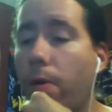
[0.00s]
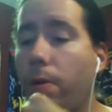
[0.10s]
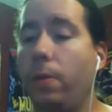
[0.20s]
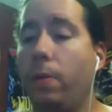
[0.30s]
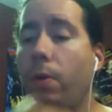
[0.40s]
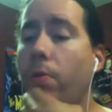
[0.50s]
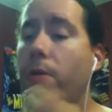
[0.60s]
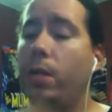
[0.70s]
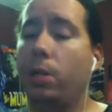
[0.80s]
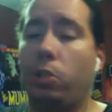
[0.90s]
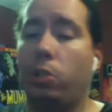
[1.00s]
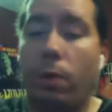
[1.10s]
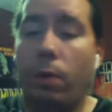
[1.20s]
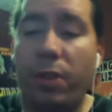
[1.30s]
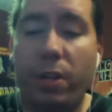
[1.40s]
the only
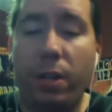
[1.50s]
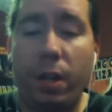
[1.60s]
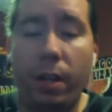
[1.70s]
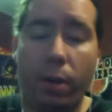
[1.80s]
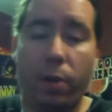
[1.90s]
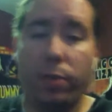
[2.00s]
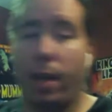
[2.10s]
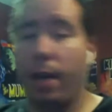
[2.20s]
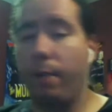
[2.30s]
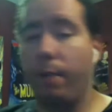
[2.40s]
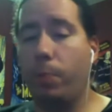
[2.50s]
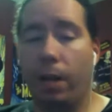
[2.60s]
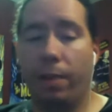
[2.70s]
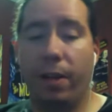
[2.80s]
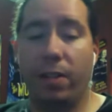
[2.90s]
issue I think a lot of artists have with
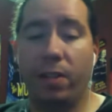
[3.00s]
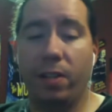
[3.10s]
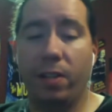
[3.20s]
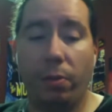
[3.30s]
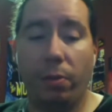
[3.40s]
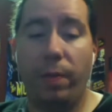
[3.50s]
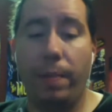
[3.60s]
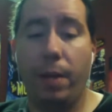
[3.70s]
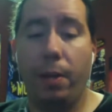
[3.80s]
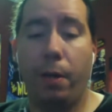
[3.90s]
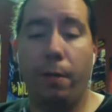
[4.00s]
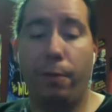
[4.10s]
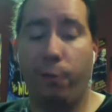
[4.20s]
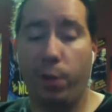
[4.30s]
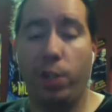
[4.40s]
Spotify is how little they make off the
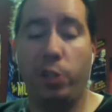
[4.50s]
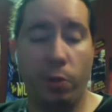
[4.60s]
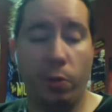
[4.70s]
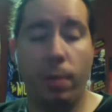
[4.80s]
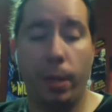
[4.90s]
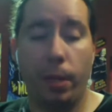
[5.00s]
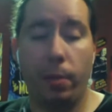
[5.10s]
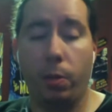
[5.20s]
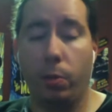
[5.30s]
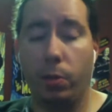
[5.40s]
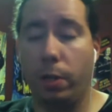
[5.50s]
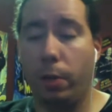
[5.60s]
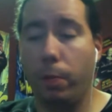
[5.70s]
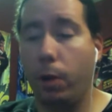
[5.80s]
free streaming, too, is another problem.